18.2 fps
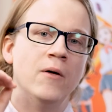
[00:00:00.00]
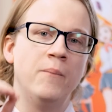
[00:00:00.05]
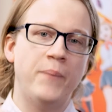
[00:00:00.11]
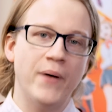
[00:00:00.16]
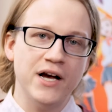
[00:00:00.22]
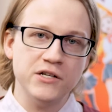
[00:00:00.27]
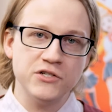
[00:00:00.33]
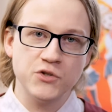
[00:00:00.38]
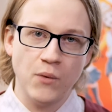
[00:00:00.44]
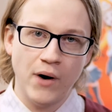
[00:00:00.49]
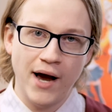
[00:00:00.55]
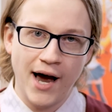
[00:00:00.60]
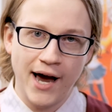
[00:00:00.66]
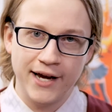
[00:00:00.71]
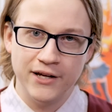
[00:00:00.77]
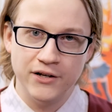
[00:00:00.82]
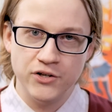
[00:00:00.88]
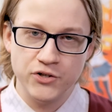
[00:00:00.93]
The best way
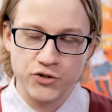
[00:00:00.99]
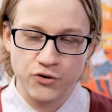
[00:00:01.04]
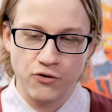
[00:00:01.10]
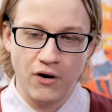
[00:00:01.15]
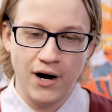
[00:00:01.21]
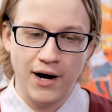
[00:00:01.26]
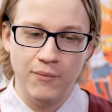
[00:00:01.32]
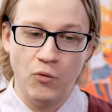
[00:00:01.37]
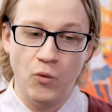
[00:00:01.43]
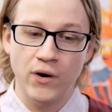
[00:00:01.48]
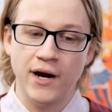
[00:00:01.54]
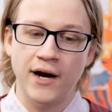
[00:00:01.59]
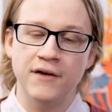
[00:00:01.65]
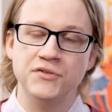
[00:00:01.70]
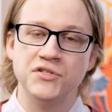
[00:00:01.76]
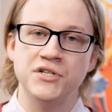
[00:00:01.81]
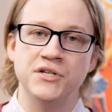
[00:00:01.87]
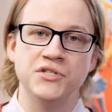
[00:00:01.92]
I can describe what
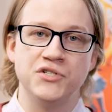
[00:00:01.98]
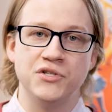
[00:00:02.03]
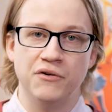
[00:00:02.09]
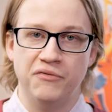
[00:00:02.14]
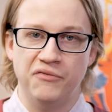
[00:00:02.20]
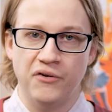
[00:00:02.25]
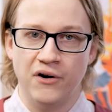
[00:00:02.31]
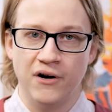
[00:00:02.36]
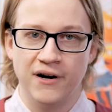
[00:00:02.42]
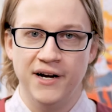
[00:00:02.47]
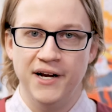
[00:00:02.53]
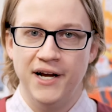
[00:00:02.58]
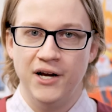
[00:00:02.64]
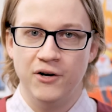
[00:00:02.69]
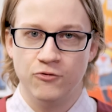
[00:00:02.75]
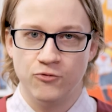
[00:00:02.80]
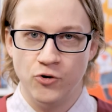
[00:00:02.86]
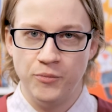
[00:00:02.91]
I have seen so far
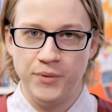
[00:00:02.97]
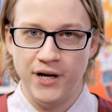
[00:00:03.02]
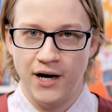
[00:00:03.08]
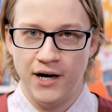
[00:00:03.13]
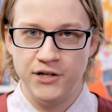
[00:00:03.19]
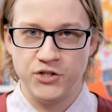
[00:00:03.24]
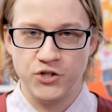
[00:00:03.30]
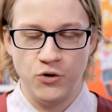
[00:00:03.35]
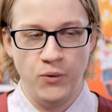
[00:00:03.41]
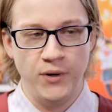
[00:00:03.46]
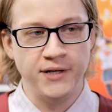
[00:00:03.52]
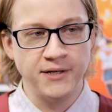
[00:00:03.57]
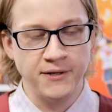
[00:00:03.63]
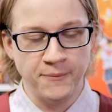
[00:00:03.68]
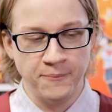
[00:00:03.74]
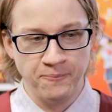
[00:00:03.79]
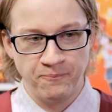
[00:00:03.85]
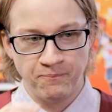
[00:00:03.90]
in Ruby Ice Queendom